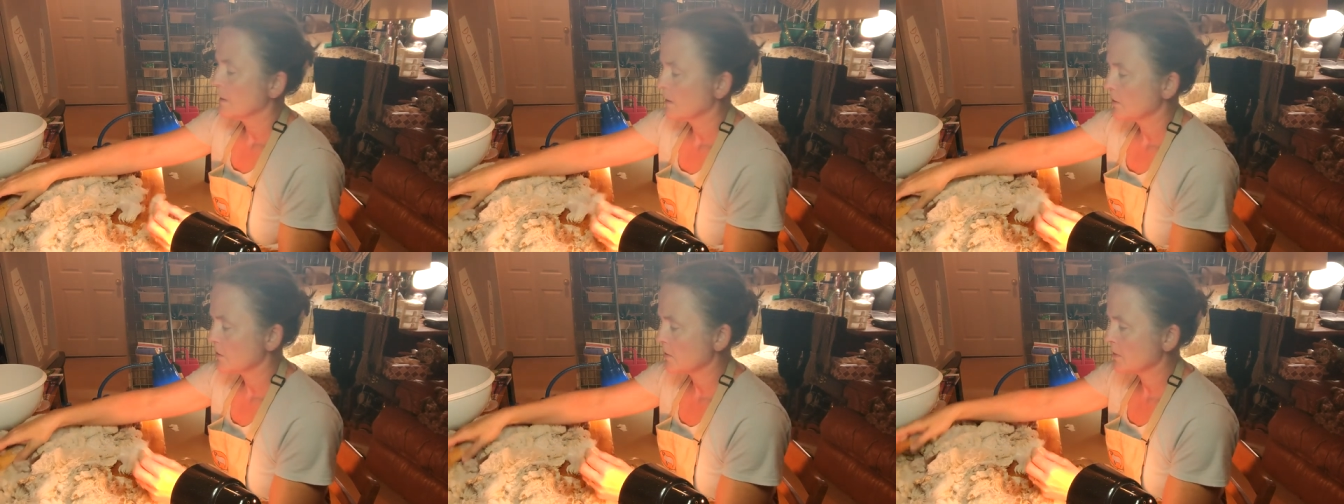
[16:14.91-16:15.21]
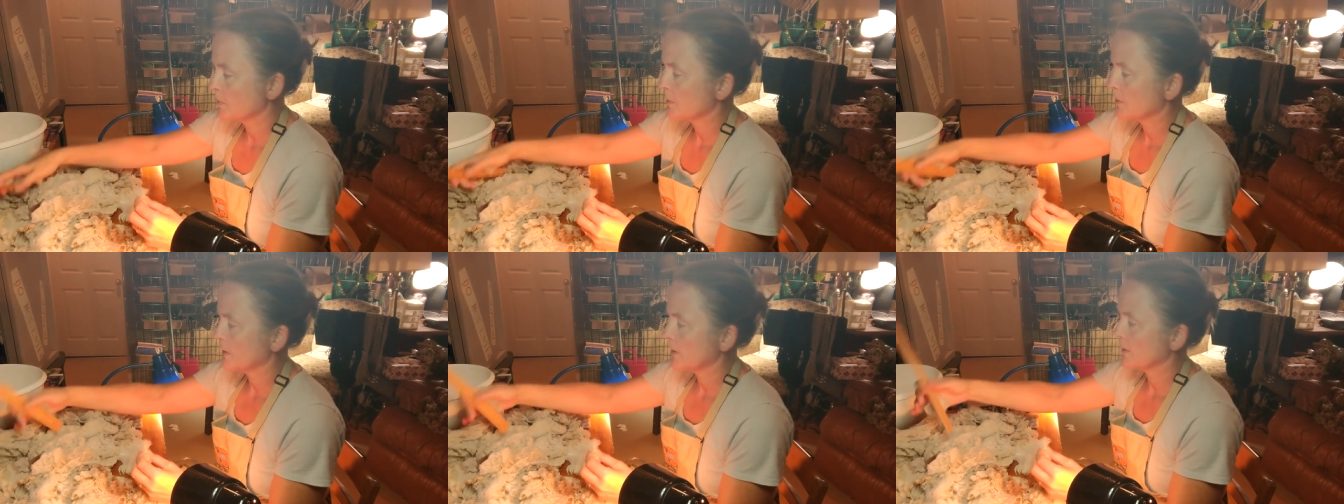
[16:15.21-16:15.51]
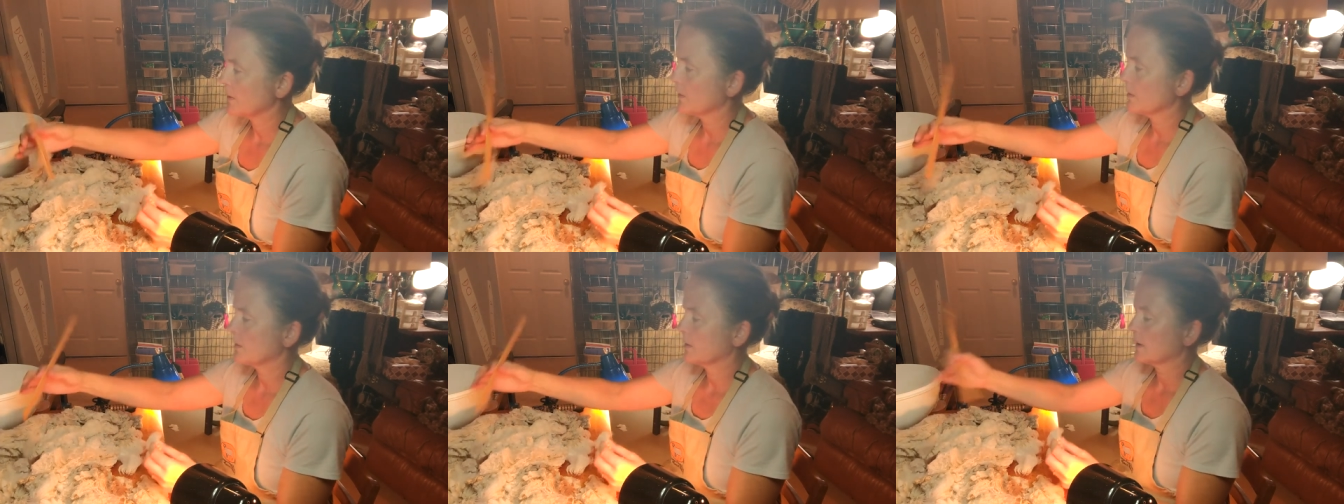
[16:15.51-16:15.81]
Here's a
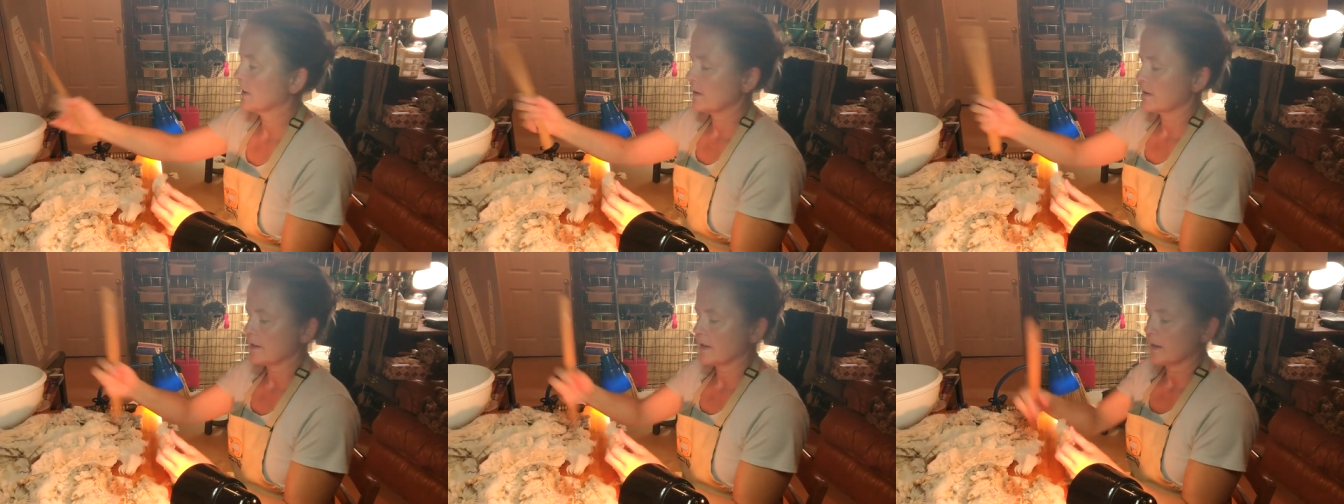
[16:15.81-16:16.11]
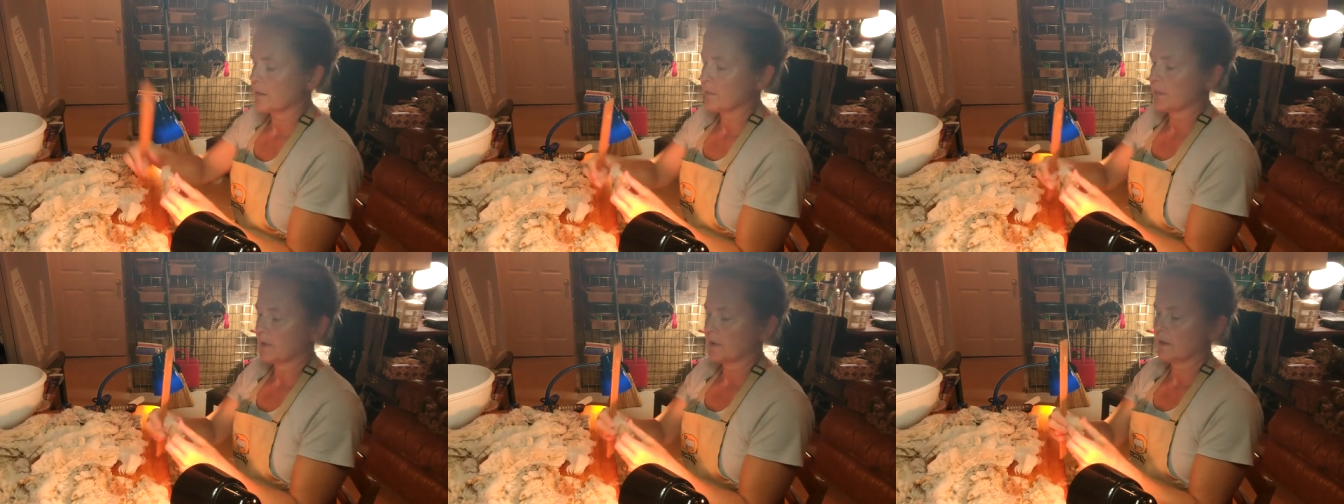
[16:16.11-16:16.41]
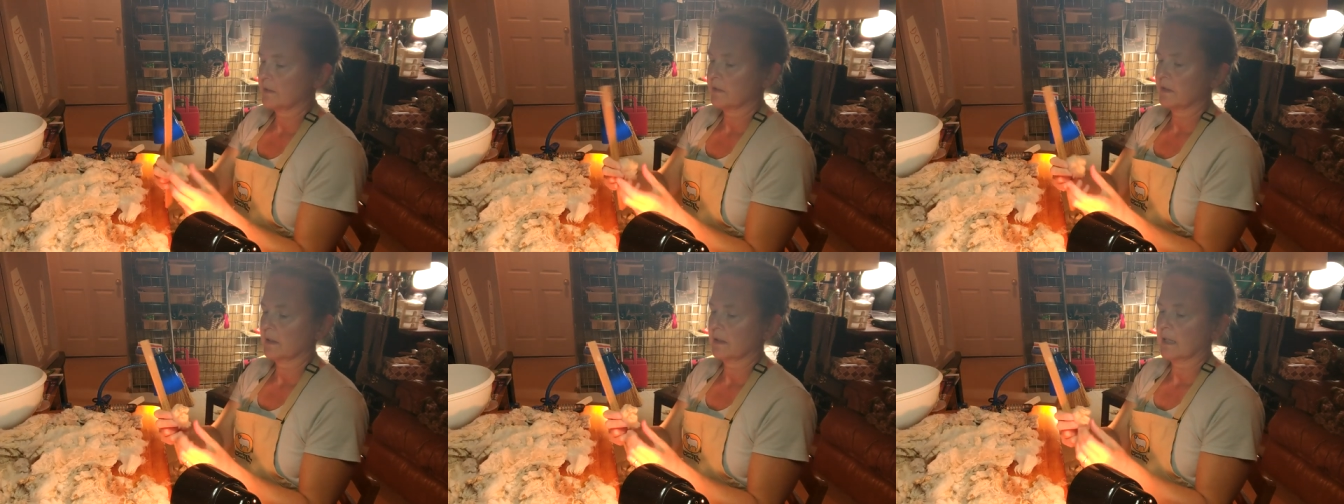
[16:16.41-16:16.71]
pretty good
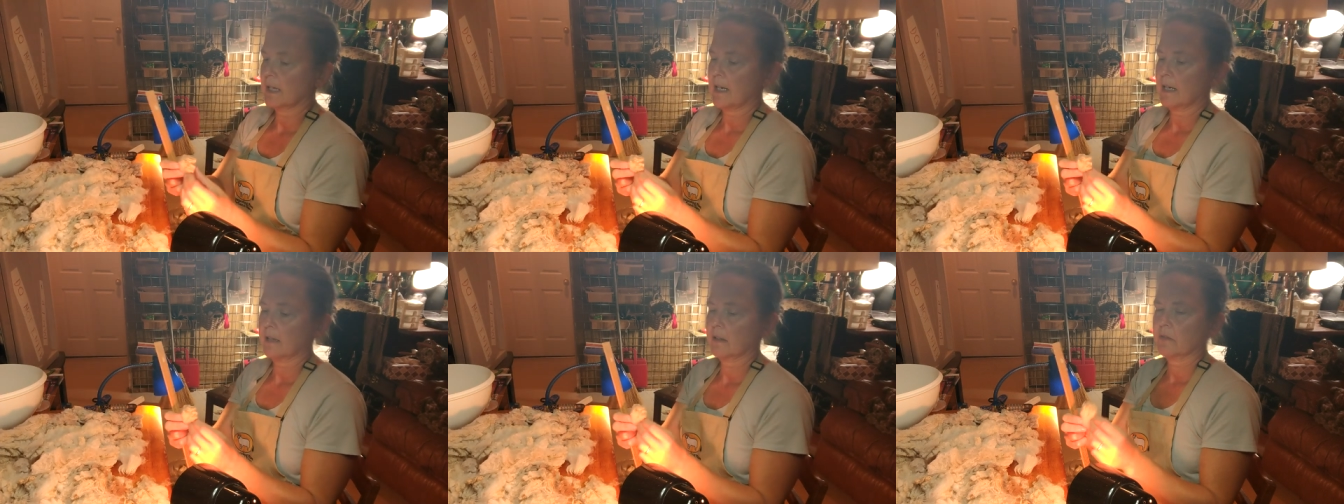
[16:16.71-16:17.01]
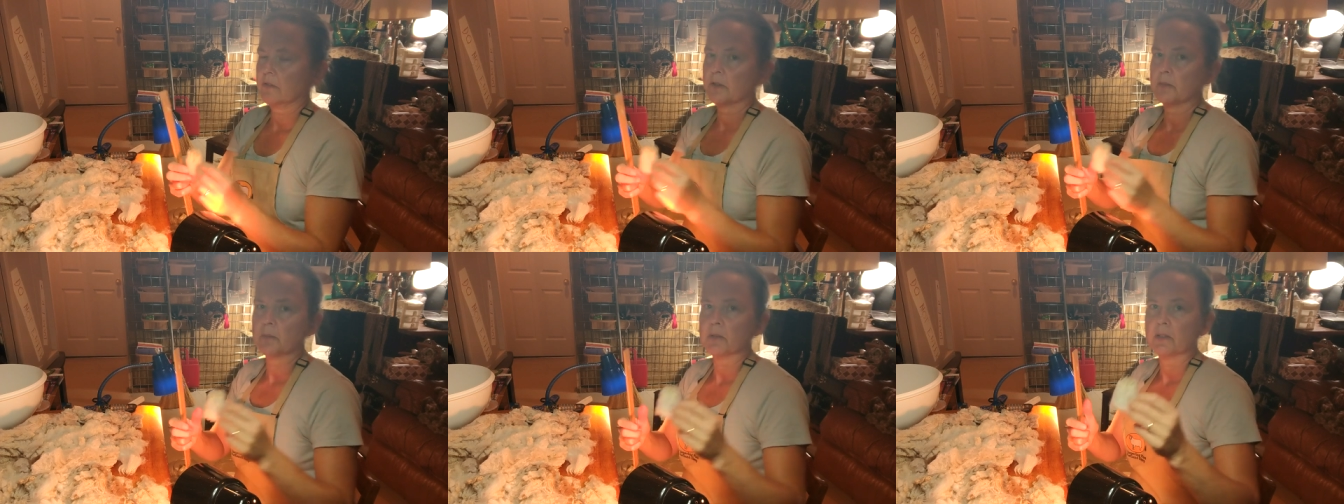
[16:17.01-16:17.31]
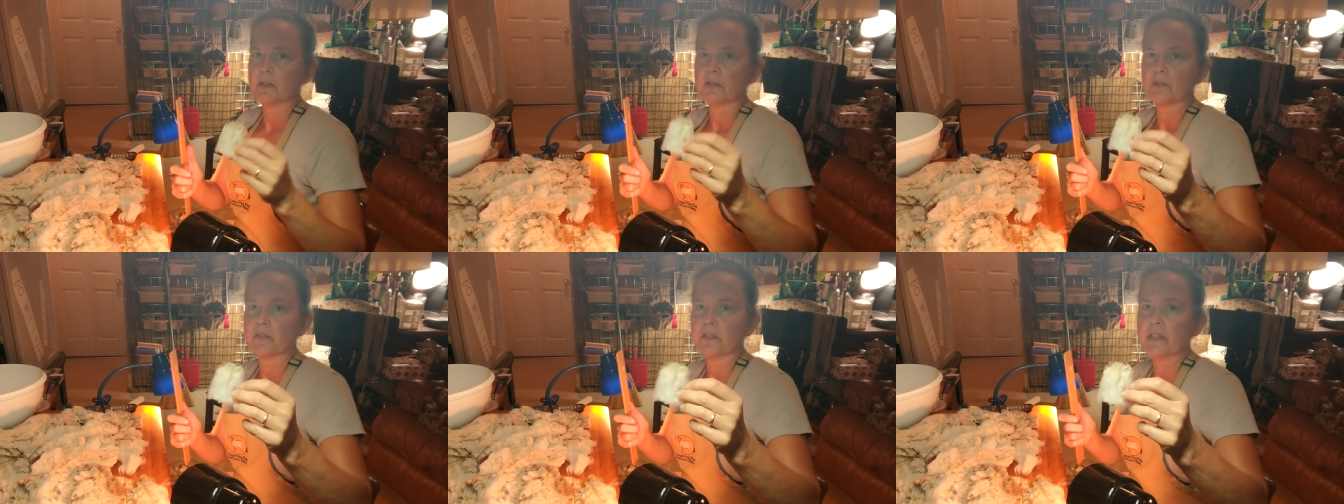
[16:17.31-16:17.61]
example of a lock from her